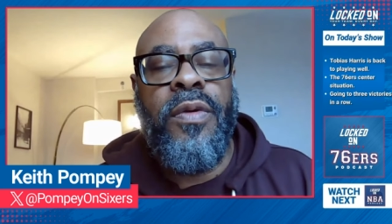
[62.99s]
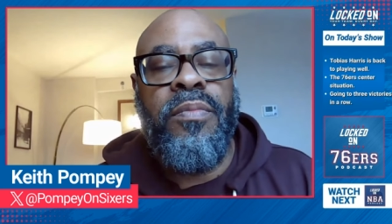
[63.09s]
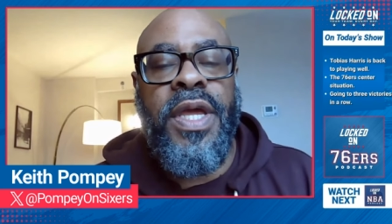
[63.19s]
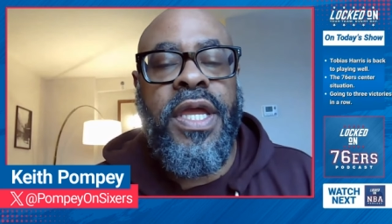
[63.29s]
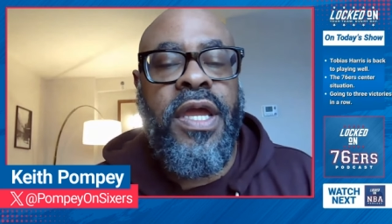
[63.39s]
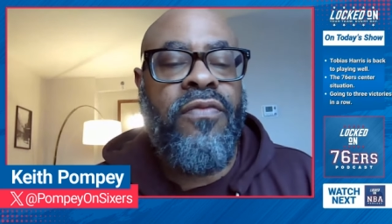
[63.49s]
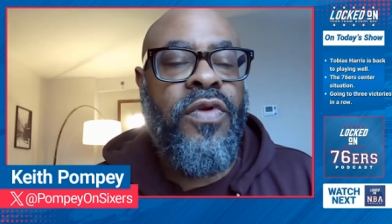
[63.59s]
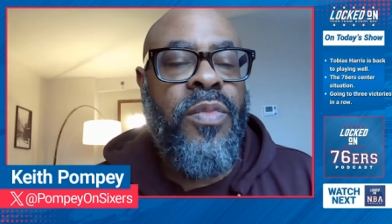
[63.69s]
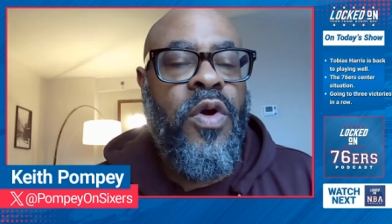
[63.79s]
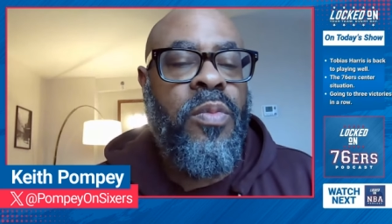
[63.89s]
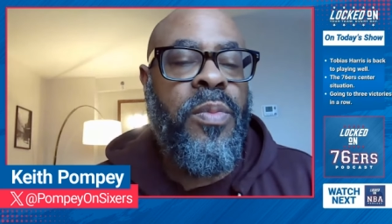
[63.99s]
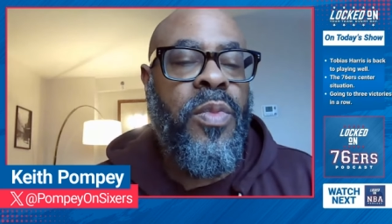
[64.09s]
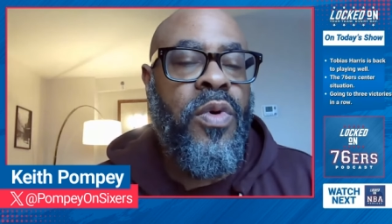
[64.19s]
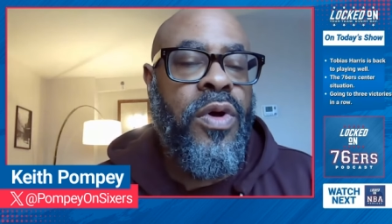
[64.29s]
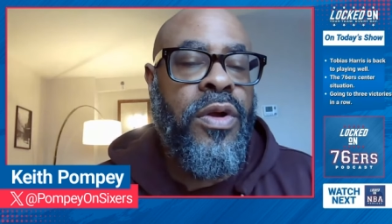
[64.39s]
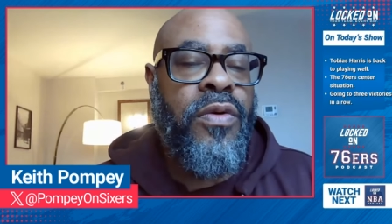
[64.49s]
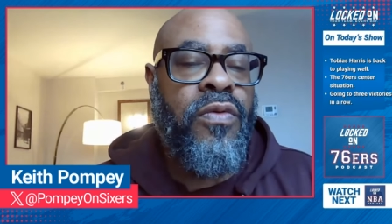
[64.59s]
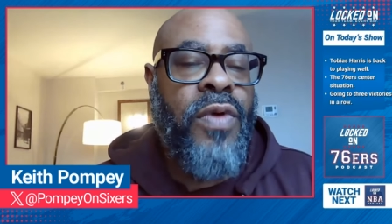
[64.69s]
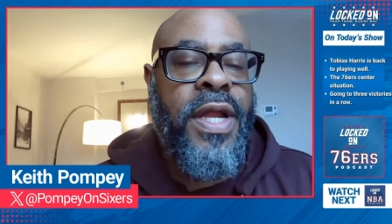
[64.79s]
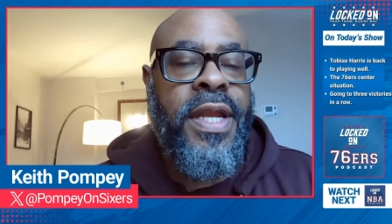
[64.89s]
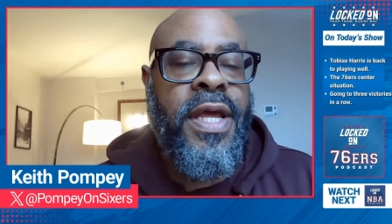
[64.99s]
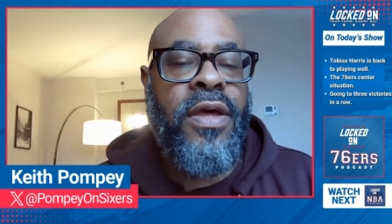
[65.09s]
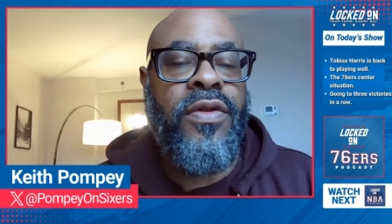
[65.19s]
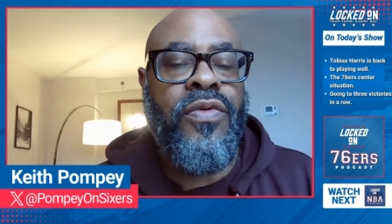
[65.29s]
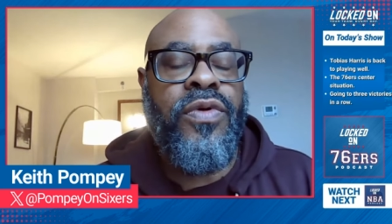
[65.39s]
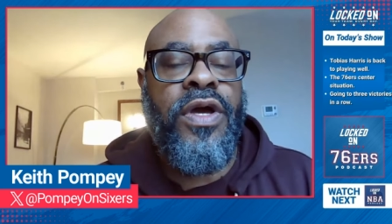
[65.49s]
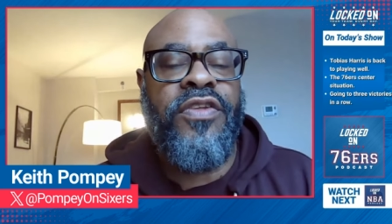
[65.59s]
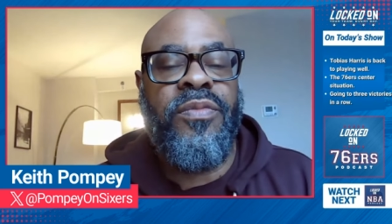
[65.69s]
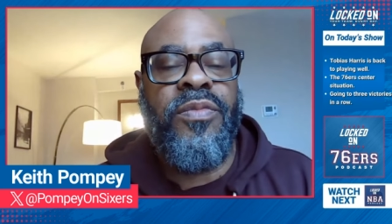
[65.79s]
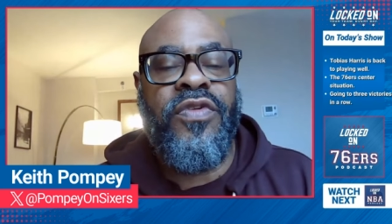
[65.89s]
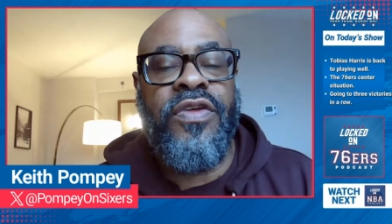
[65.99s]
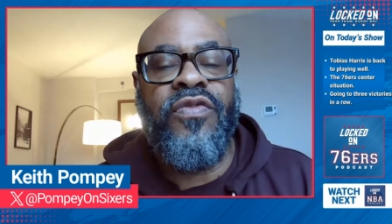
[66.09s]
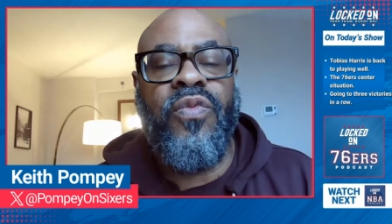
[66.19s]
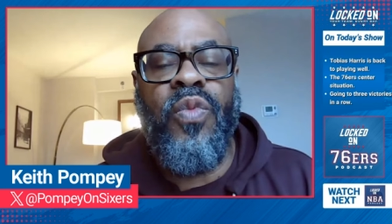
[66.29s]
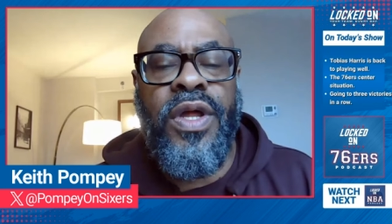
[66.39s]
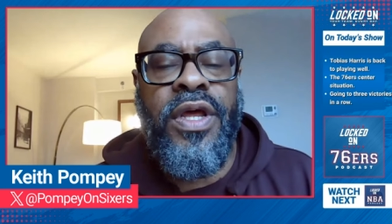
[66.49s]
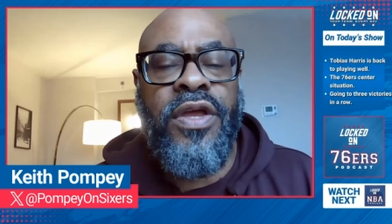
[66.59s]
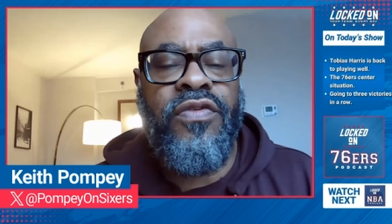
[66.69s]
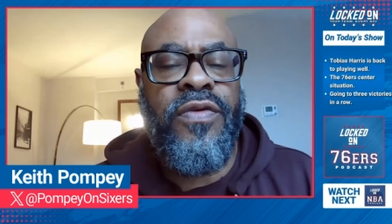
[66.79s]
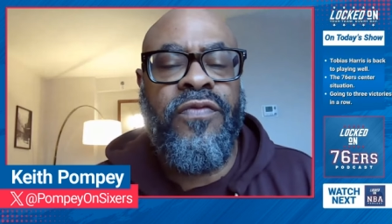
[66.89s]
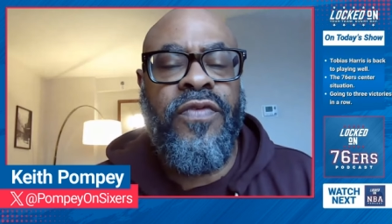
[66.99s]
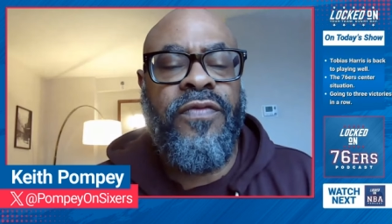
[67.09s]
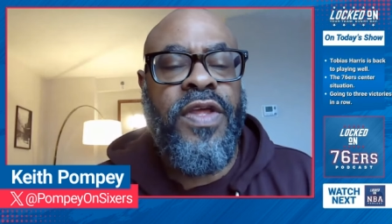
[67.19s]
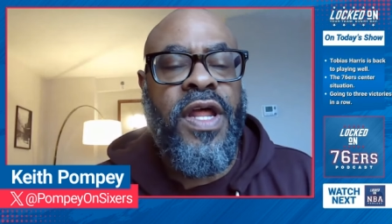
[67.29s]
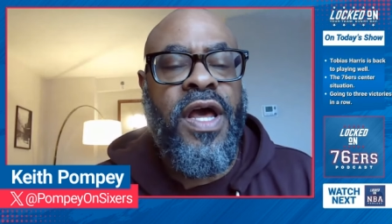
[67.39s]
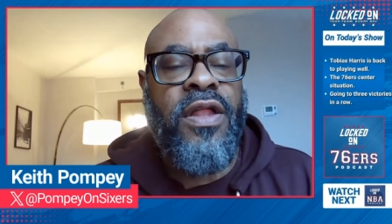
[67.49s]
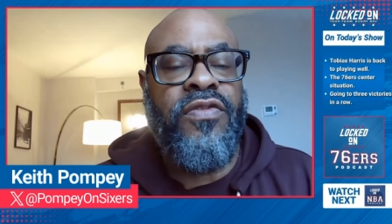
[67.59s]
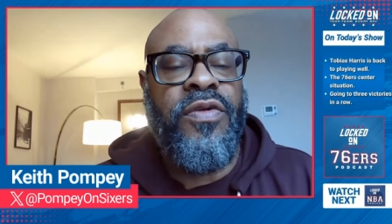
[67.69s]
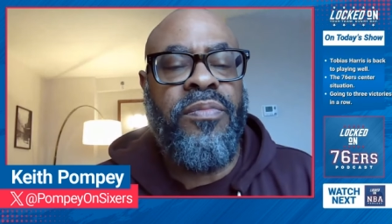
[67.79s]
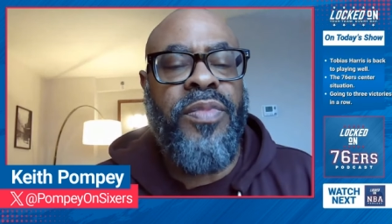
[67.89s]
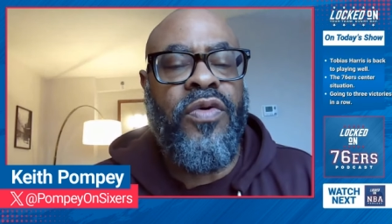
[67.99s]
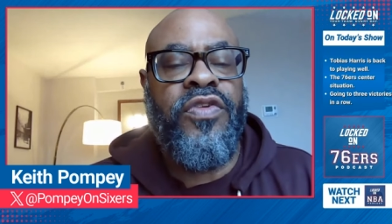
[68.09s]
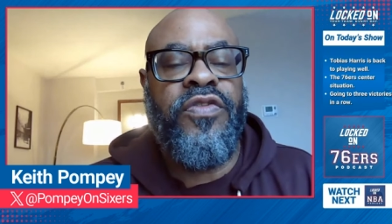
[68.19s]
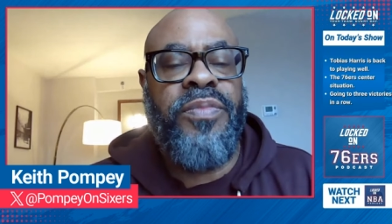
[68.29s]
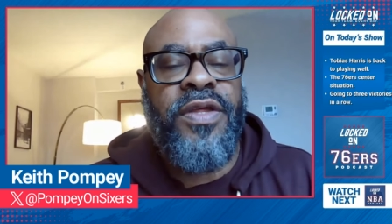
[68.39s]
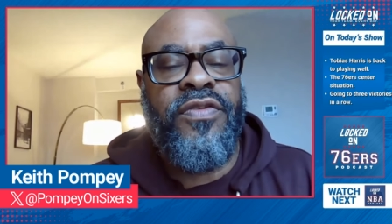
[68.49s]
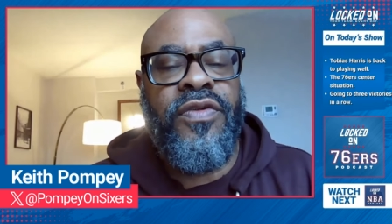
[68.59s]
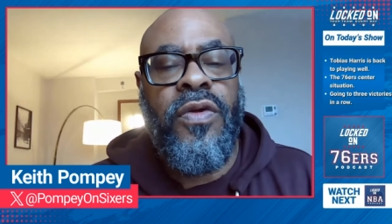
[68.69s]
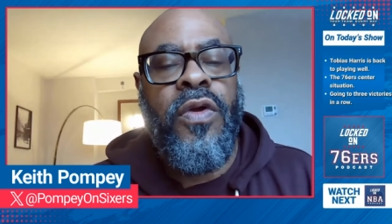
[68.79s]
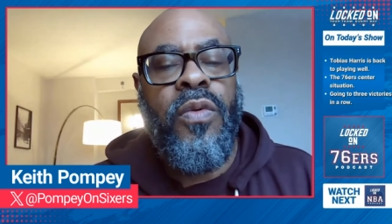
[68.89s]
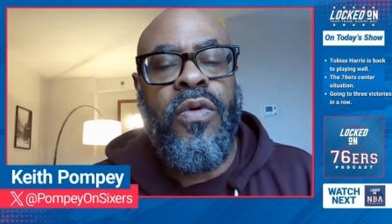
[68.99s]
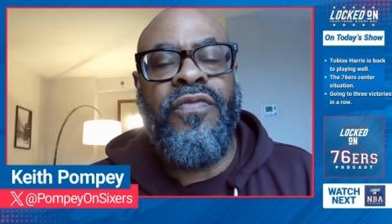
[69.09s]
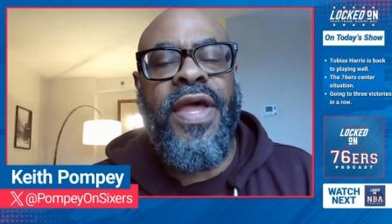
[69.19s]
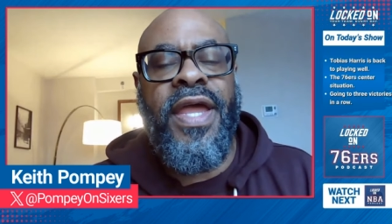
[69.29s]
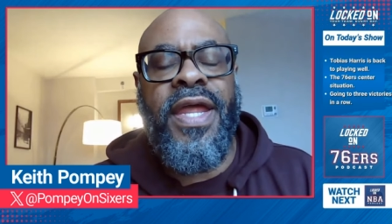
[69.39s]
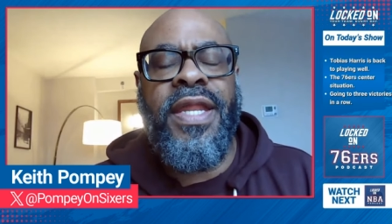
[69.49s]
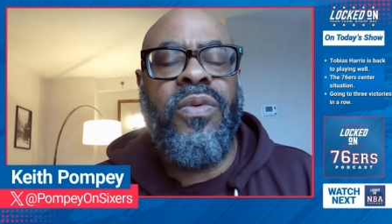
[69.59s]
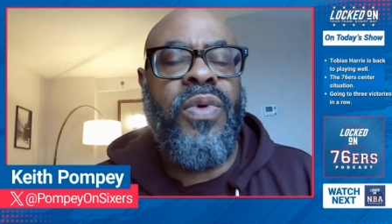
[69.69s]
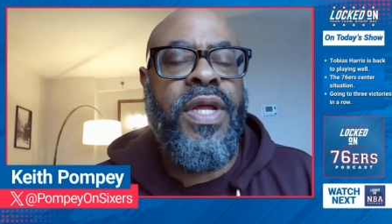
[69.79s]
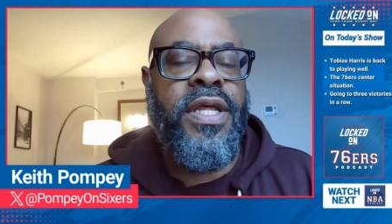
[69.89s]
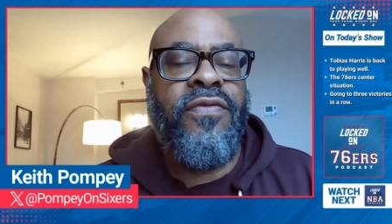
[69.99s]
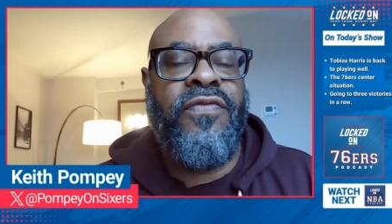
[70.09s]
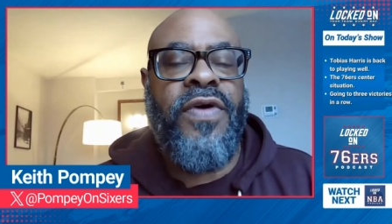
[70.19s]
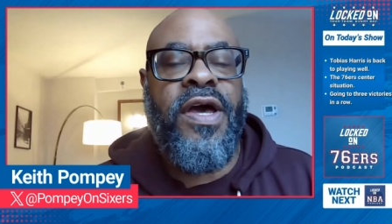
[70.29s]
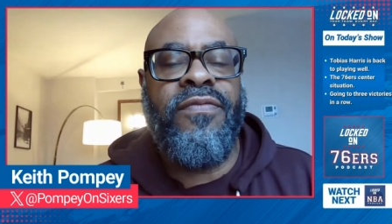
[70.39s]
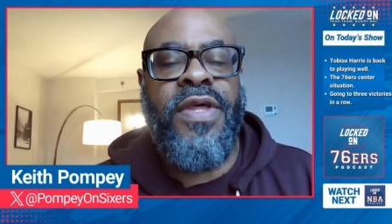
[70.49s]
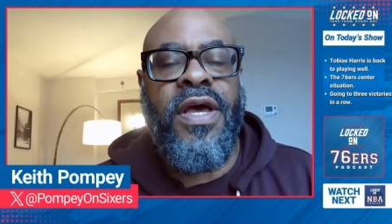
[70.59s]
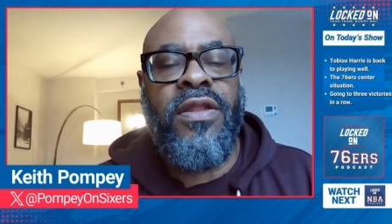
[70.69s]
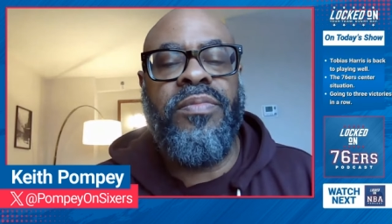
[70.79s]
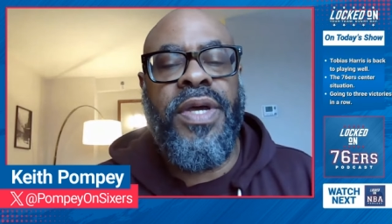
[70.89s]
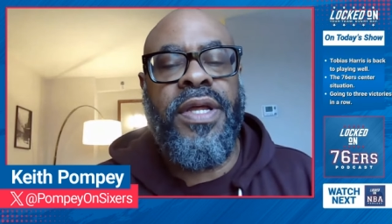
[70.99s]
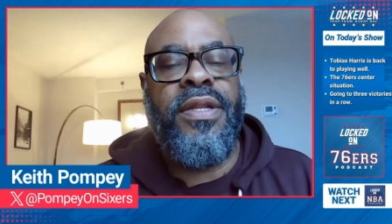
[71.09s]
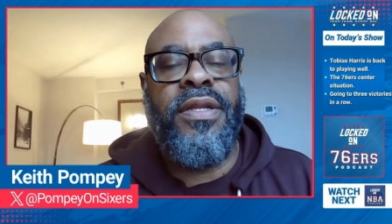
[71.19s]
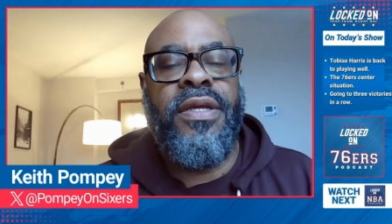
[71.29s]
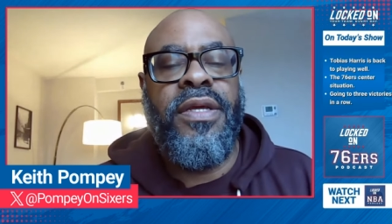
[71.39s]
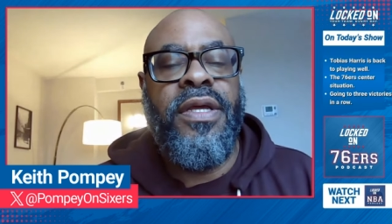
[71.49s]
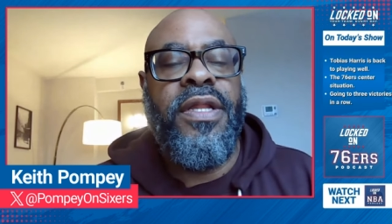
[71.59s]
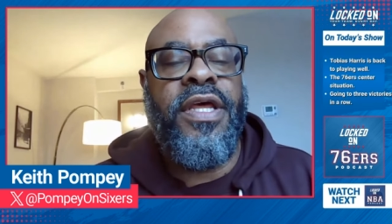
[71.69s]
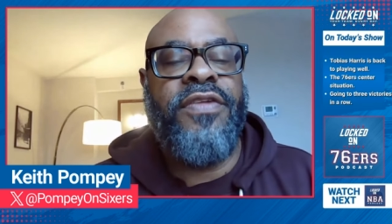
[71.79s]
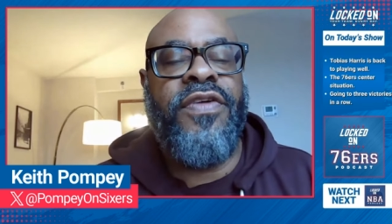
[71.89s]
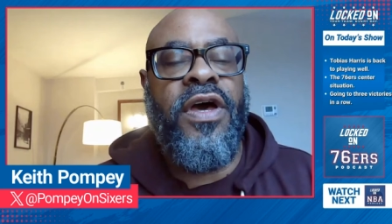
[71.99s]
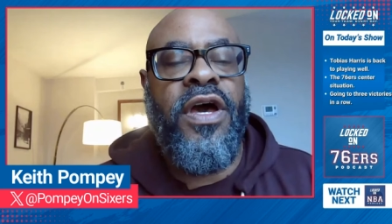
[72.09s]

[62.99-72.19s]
Make every moment more. Right now, new customers get one hundred fifty dollars in bonus bets with any winning five dollar bet. That's one